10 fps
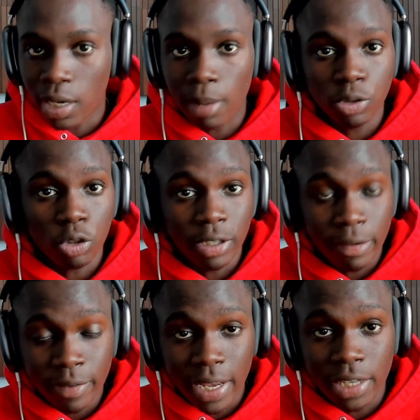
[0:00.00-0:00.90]
I'm just going to give
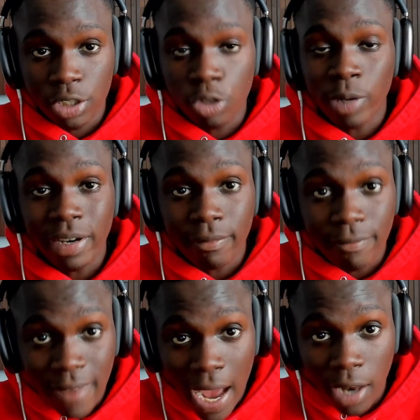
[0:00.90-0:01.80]
you guys straight
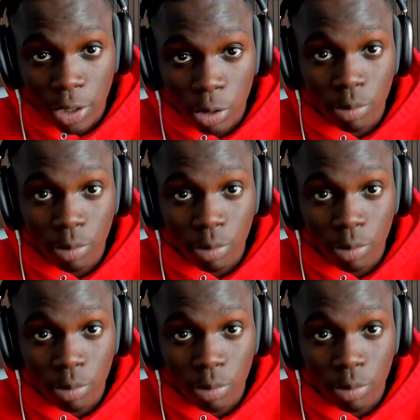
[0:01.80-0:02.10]
value